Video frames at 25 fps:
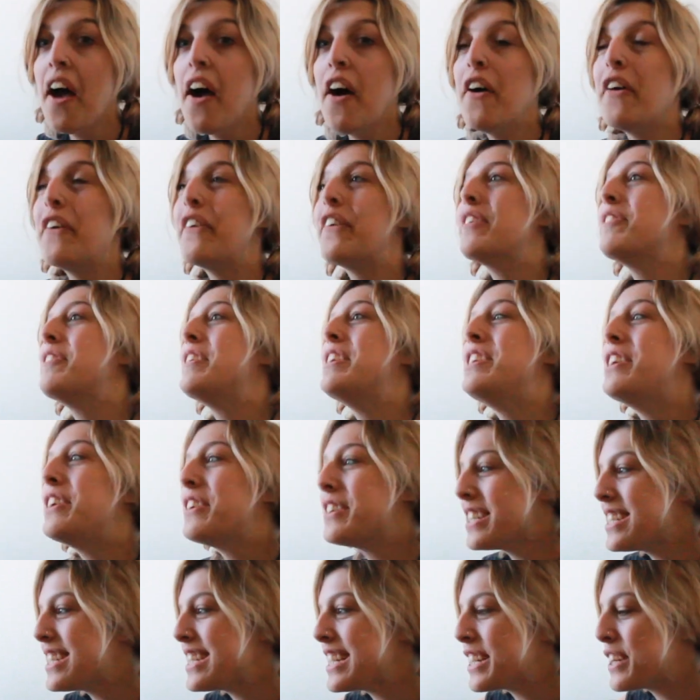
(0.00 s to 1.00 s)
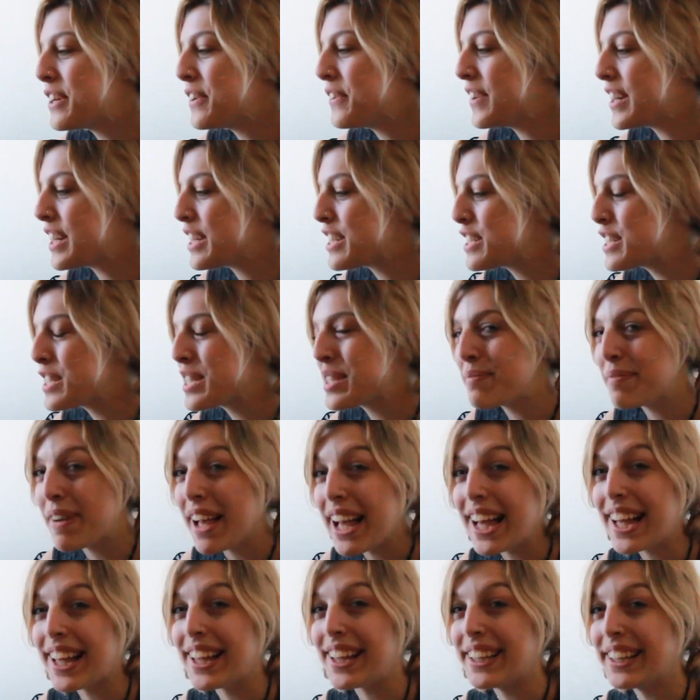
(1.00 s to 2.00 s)
We've been noticing a weird
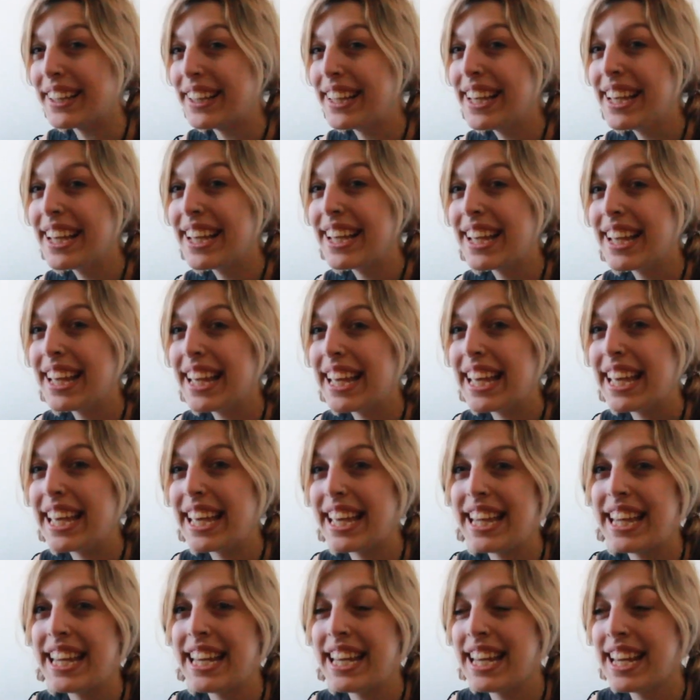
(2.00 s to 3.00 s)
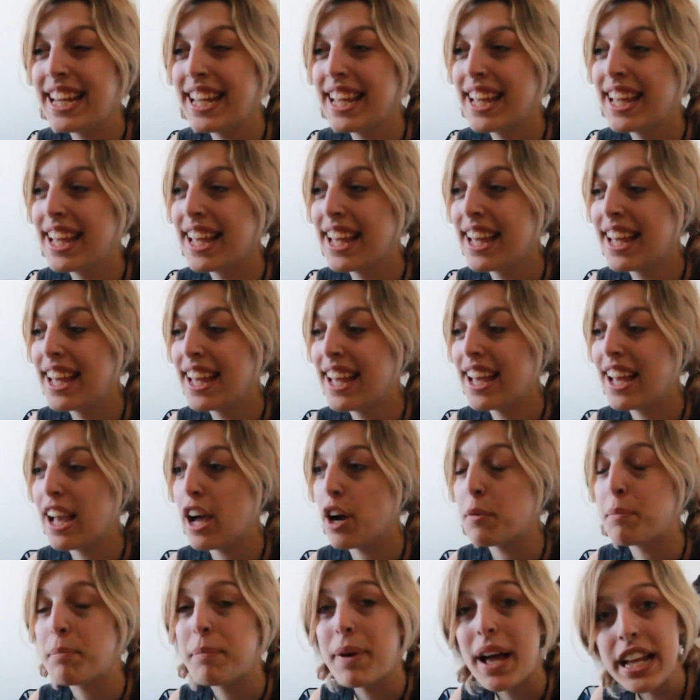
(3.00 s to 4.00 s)
smell in our
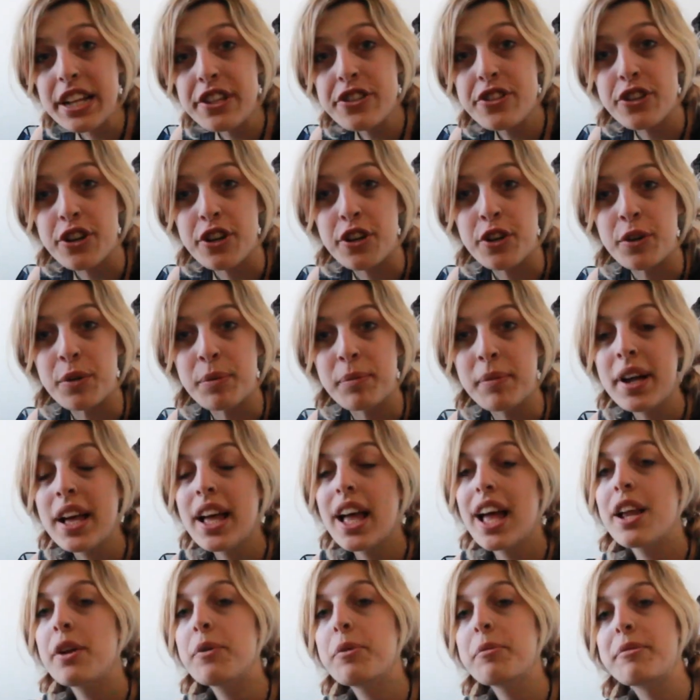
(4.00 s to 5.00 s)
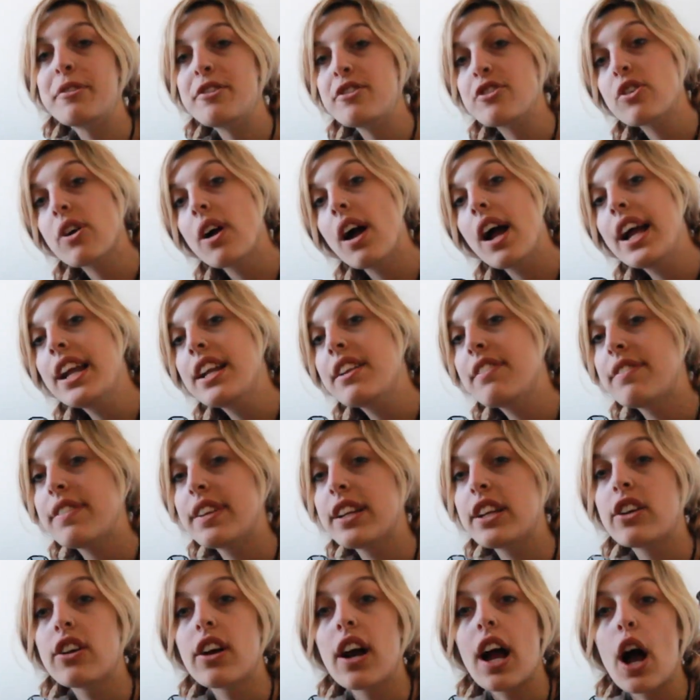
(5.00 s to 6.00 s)
bedroom, and we've been trying to
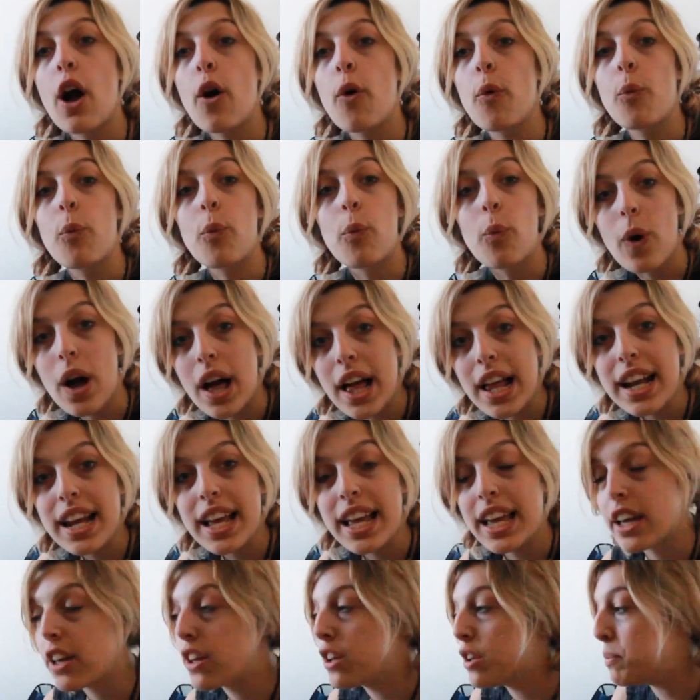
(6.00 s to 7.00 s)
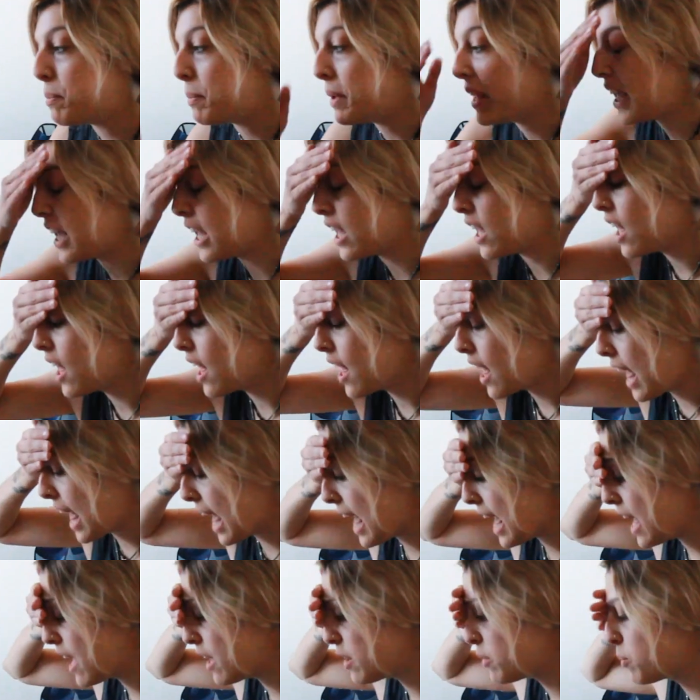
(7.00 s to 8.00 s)
figure out what it could be.
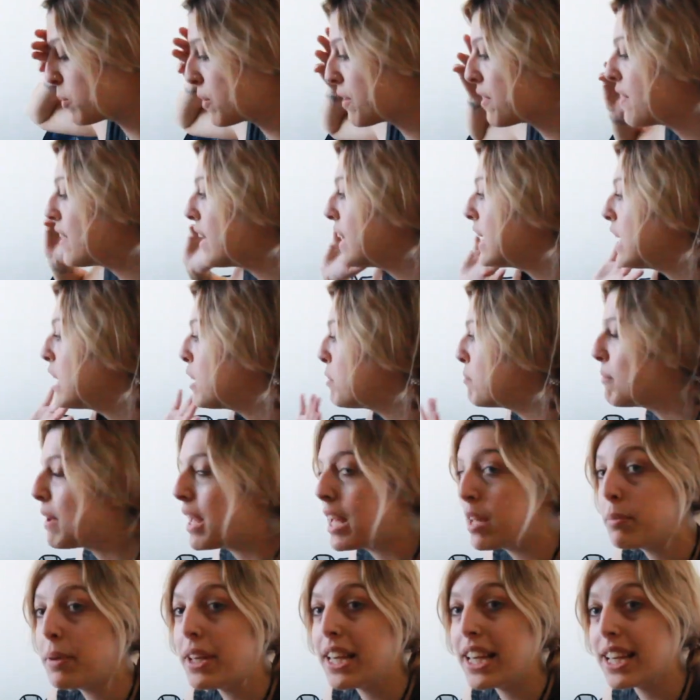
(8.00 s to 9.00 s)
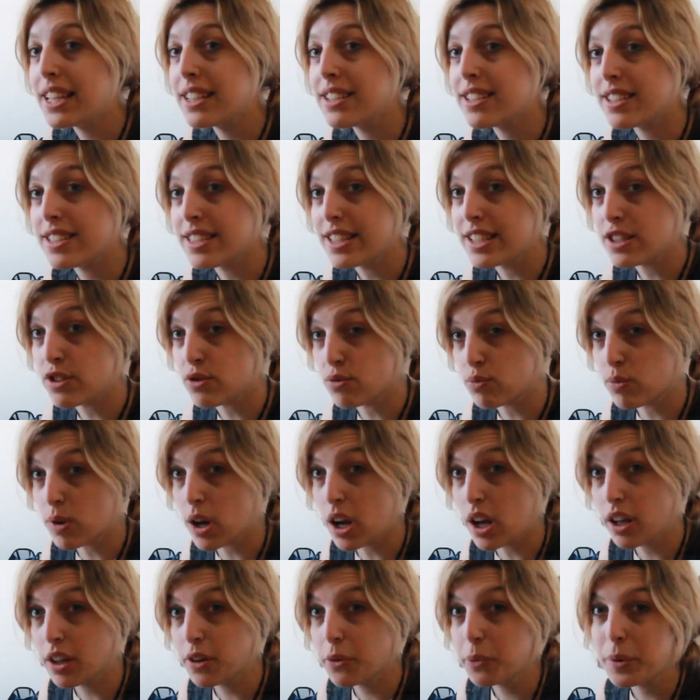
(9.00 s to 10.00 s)
And we're thinking maybe it's this
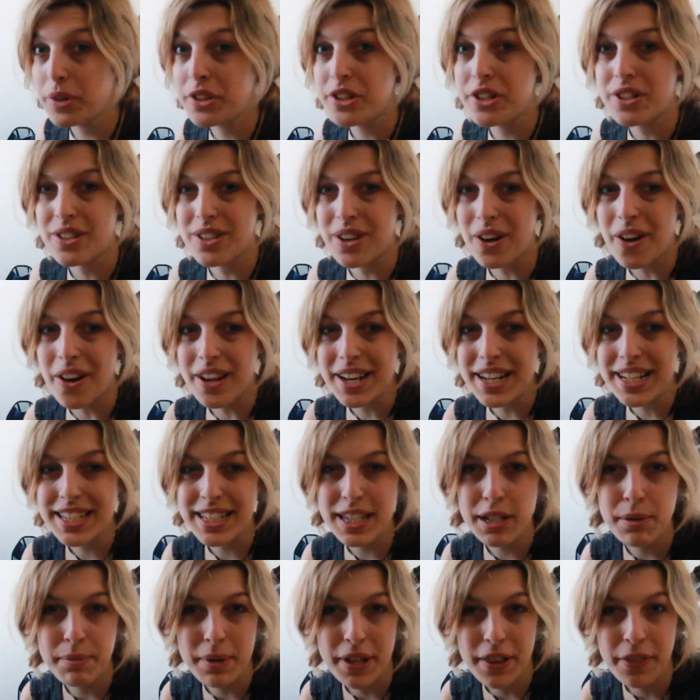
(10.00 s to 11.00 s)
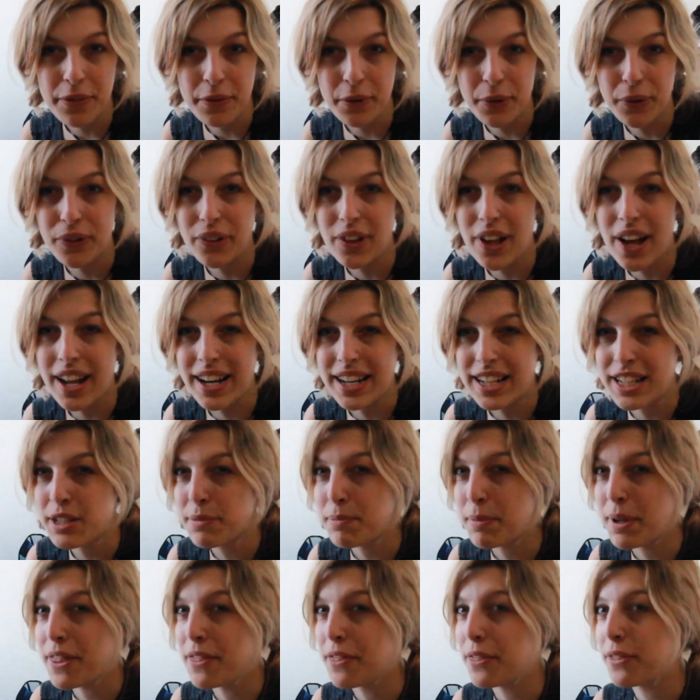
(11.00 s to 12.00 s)
rug, which has honestly been through a lot. It's
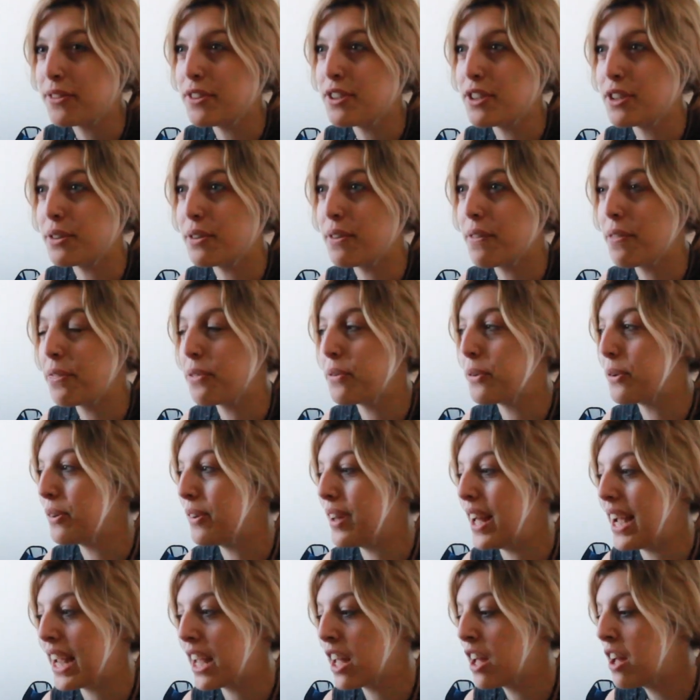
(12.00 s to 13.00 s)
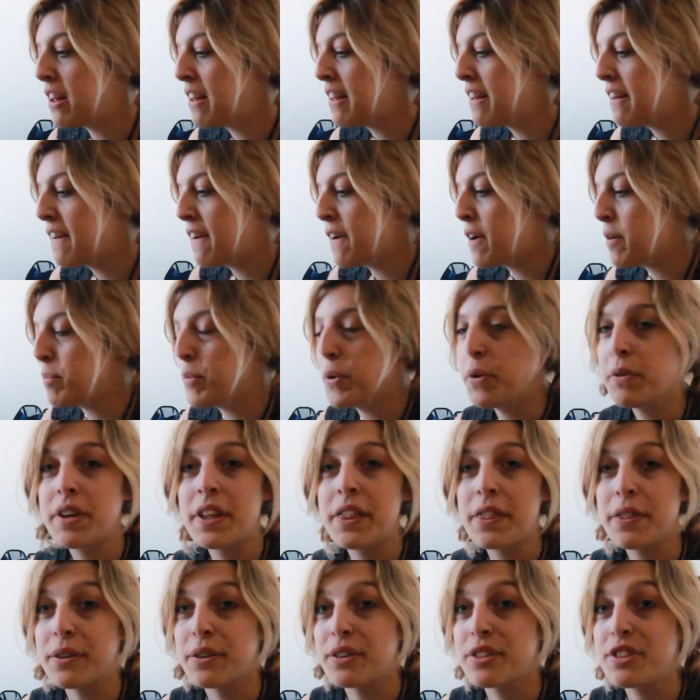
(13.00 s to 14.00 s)
been through like moving
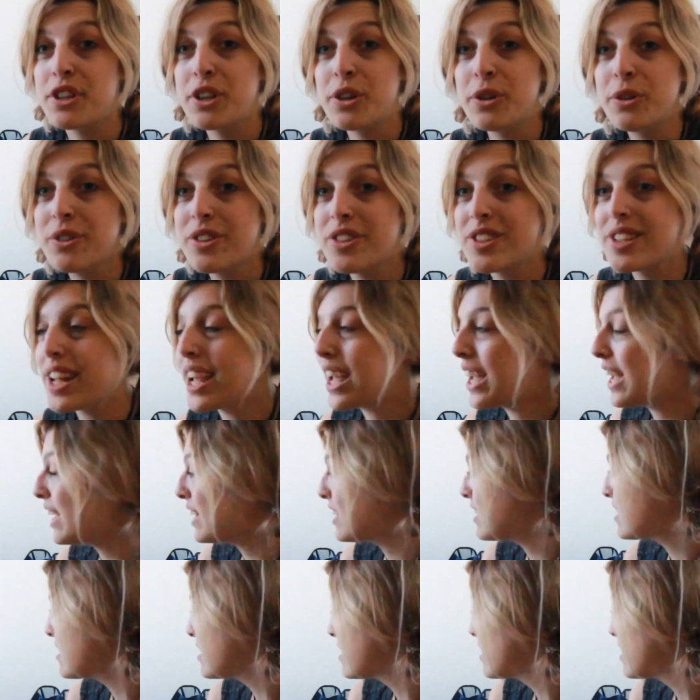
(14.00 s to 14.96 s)
through 2 states.